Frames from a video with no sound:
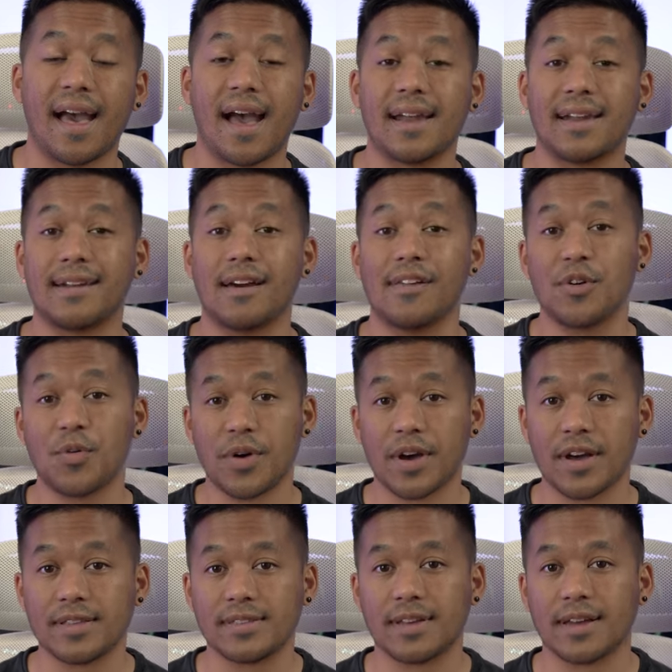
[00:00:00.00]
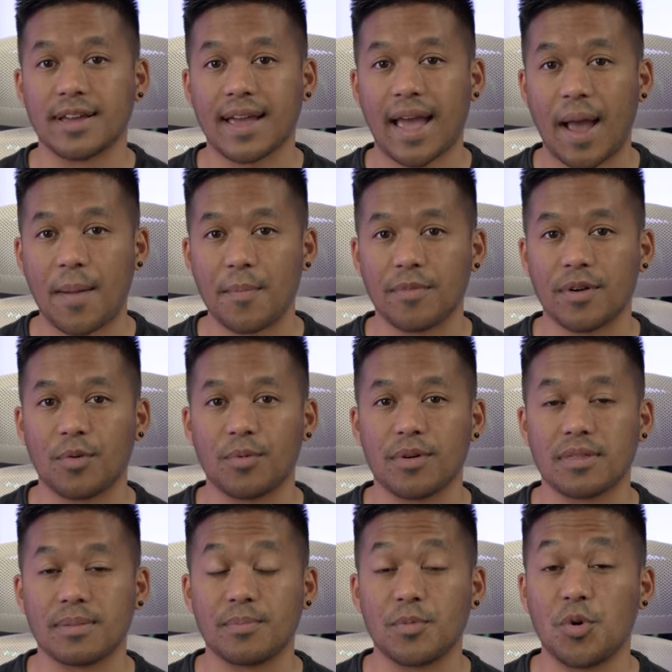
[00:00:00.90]
And in other words, a camera
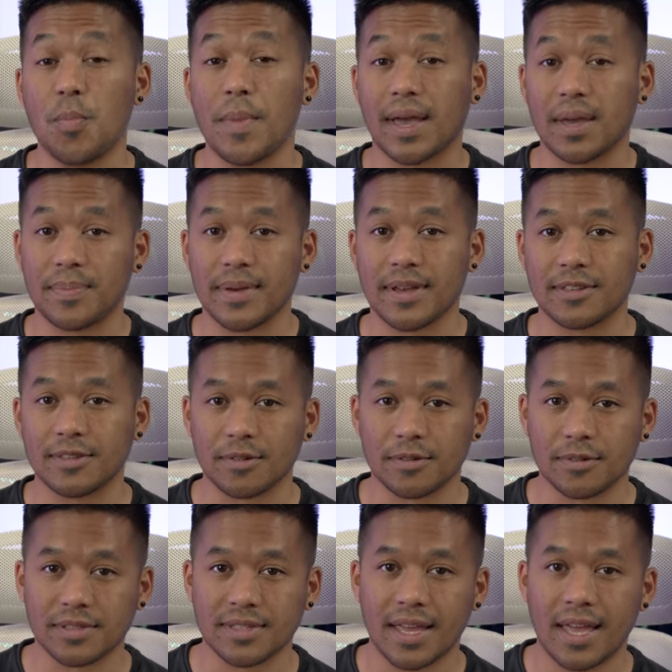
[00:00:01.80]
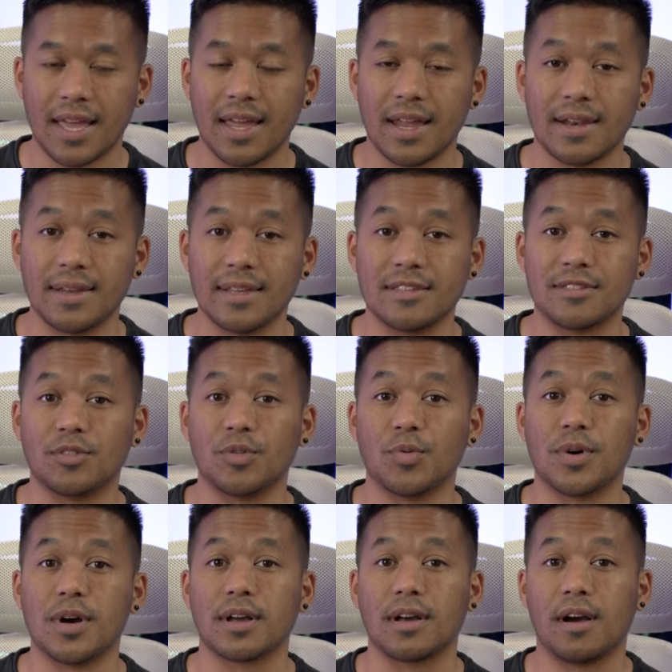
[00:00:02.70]
with more megapixels needs to
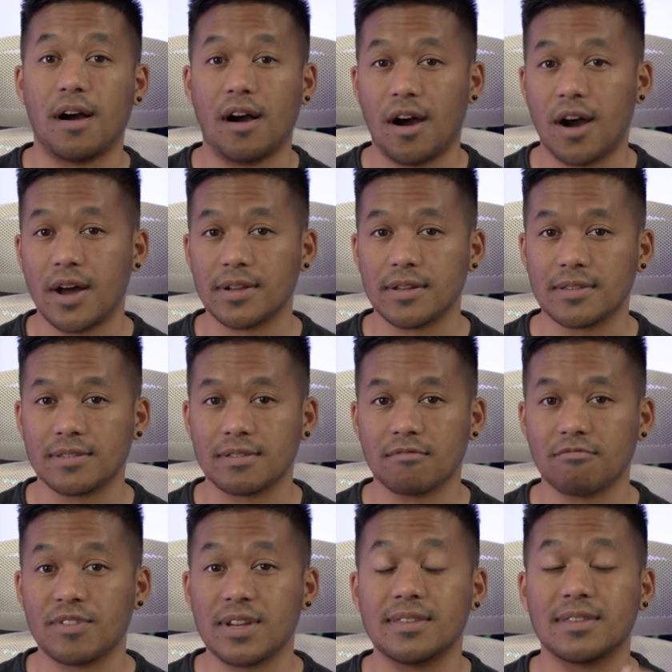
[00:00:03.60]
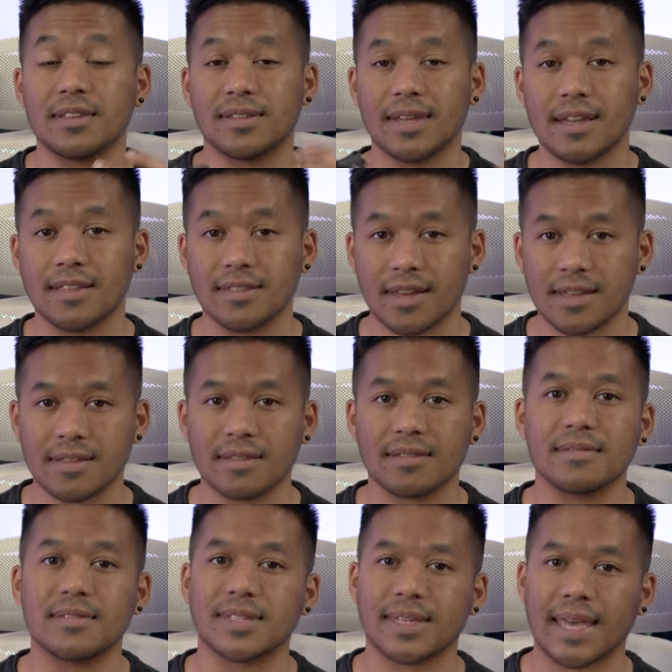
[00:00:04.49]
work harder to read the data and
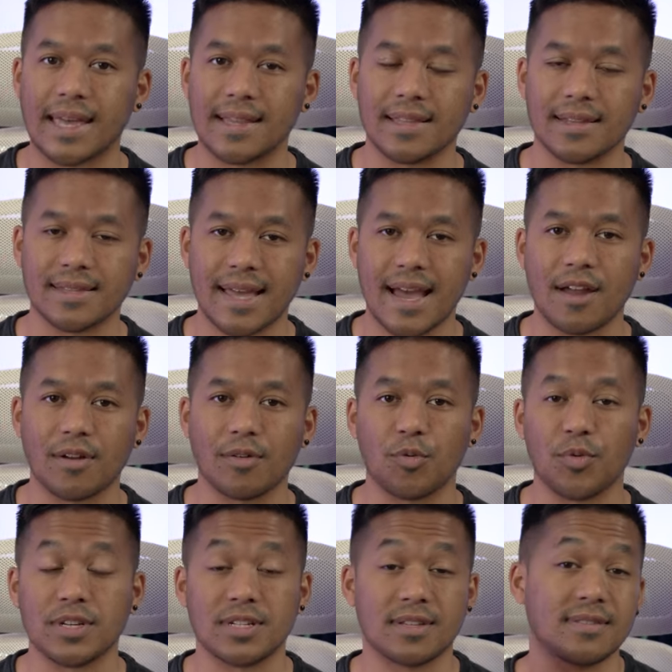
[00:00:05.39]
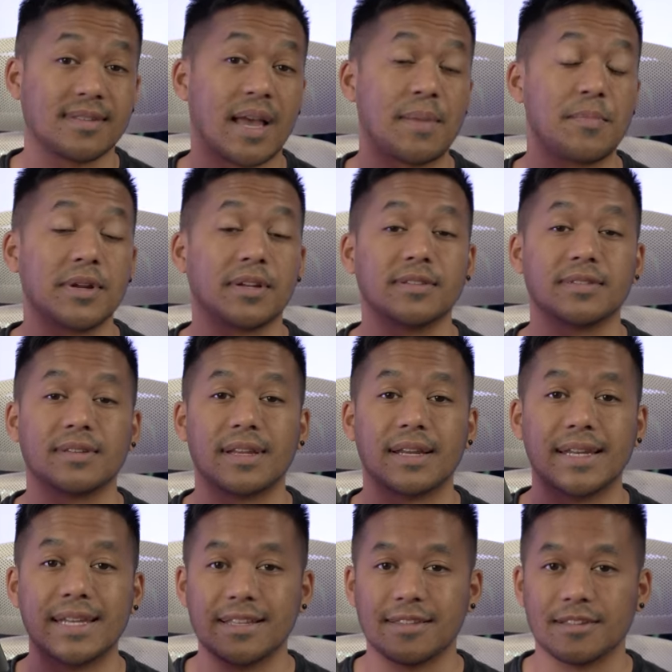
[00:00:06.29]
then scale it down, which this camera
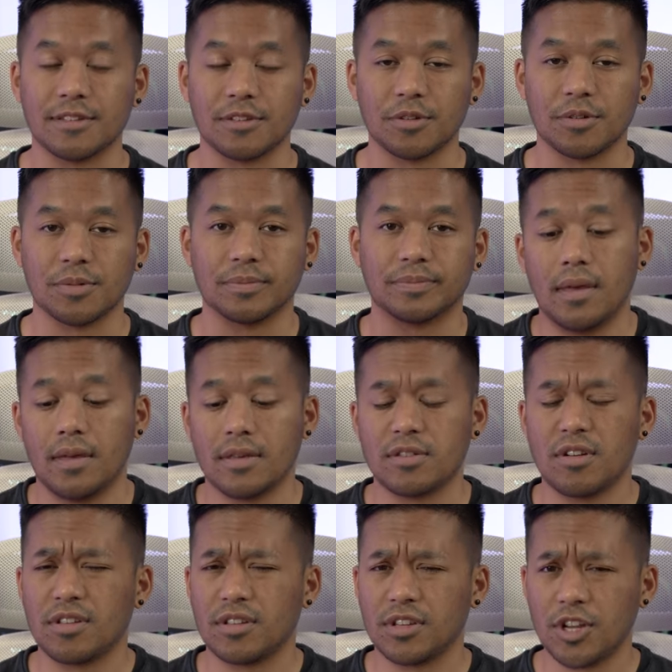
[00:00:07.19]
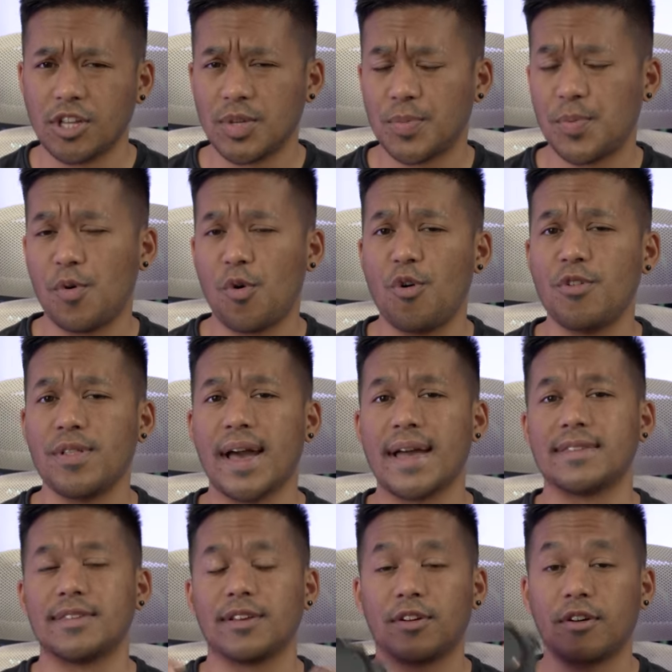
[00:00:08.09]
doesn't need to do. So, you know, to put all
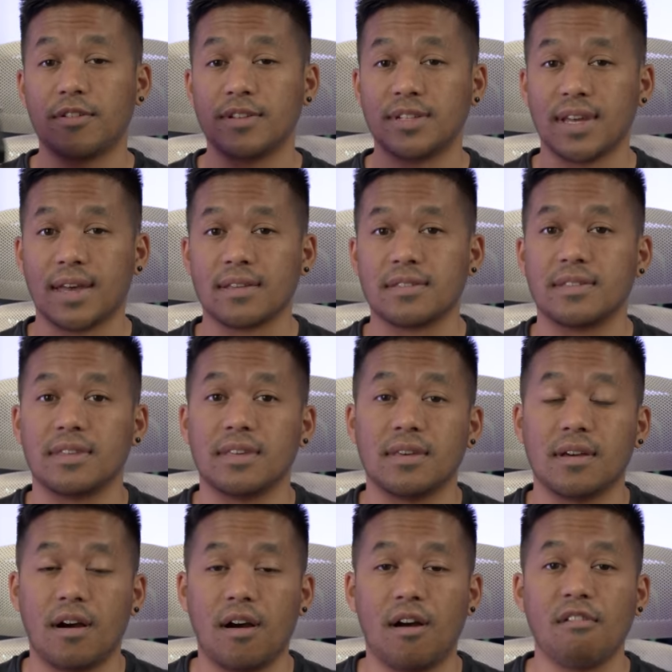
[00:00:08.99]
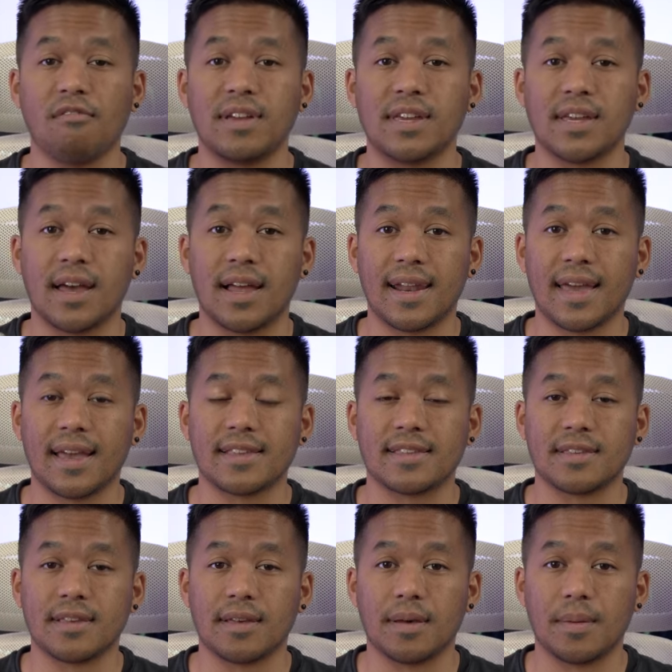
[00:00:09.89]
that into context, the RE
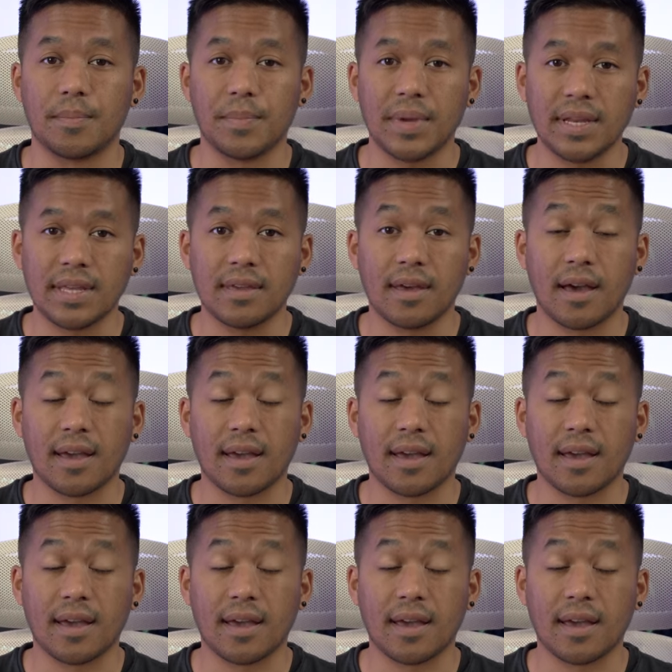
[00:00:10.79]
Alexa Mini,